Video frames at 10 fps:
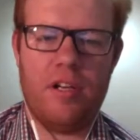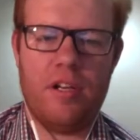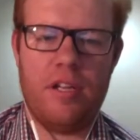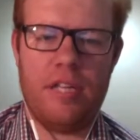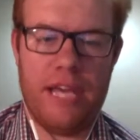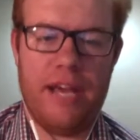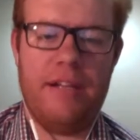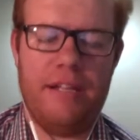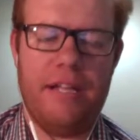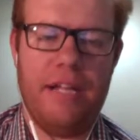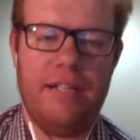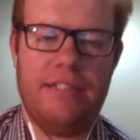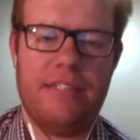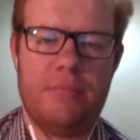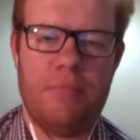yeah. Let's
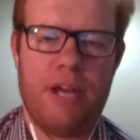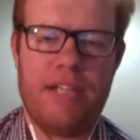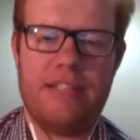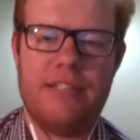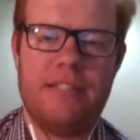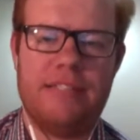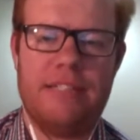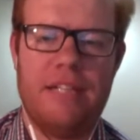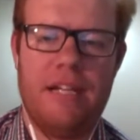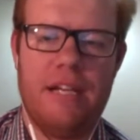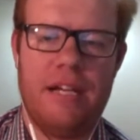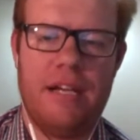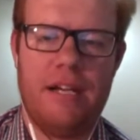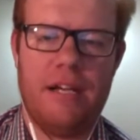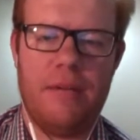get some prices,
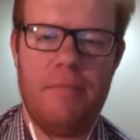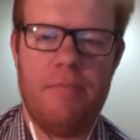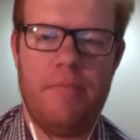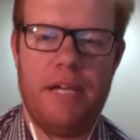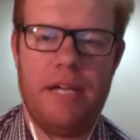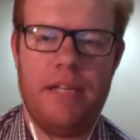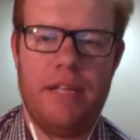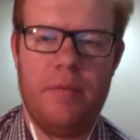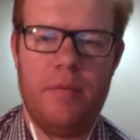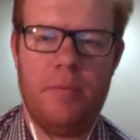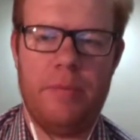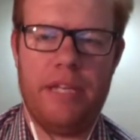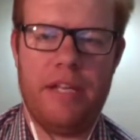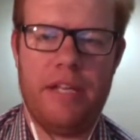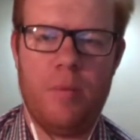and then we'll meet
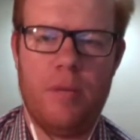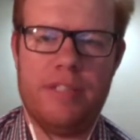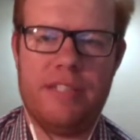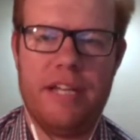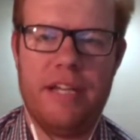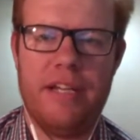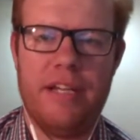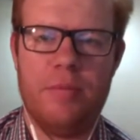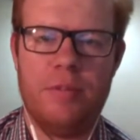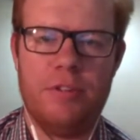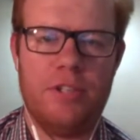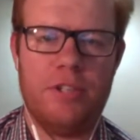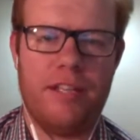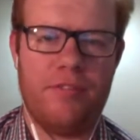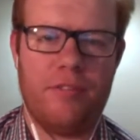again on Wednesday, and we'll try to
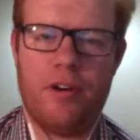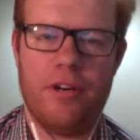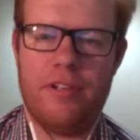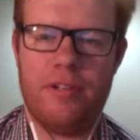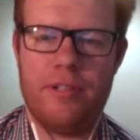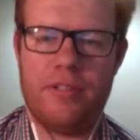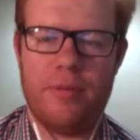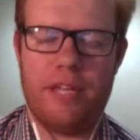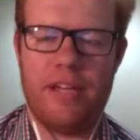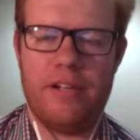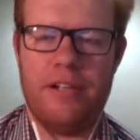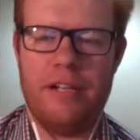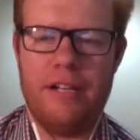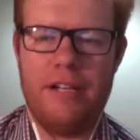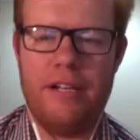get as far into it as we can,
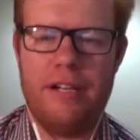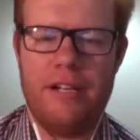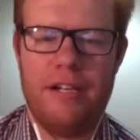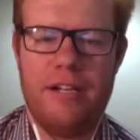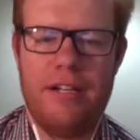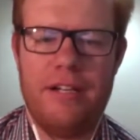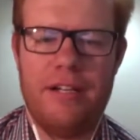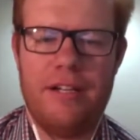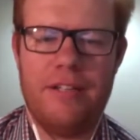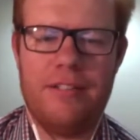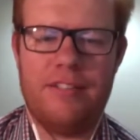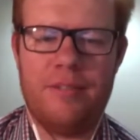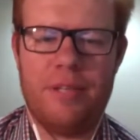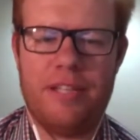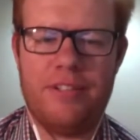so
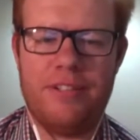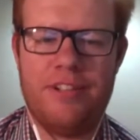we can just knock